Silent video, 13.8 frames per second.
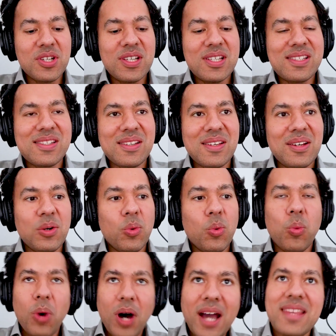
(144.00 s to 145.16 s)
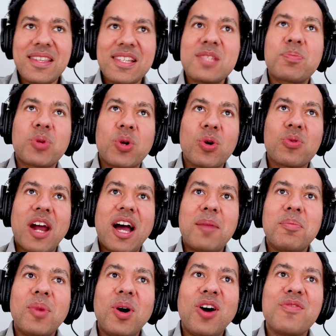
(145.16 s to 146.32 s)
is, why this
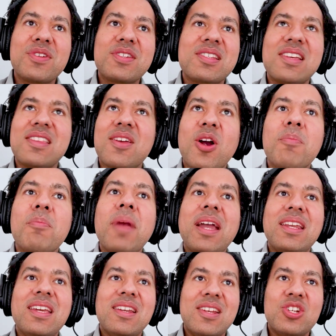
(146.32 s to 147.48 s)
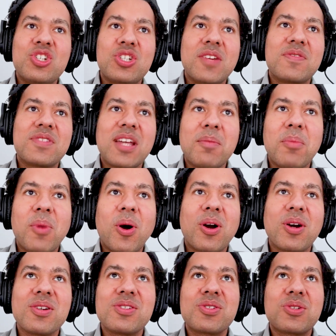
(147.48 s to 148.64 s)
program? Obviously, there are many initiatives that
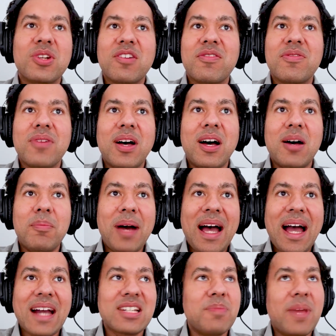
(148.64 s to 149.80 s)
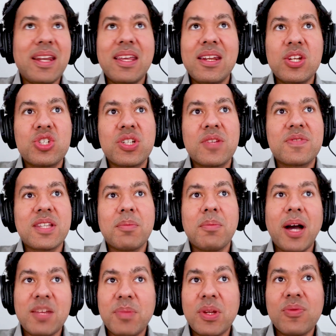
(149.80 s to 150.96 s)
Mars could have backed, many initiatives that
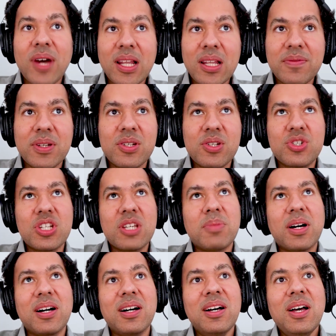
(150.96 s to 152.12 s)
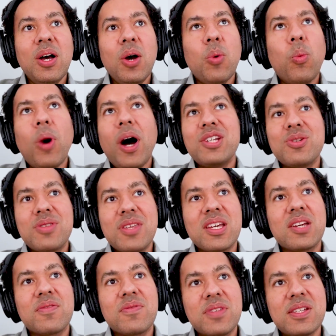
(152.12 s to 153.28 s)
might have been relevant to SHEBA. Why do you
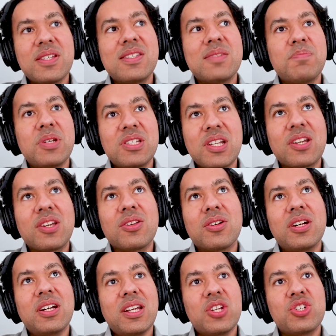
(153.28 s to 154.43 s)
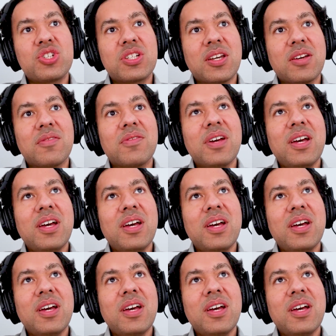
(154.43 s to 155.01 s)
think of this particular initiative?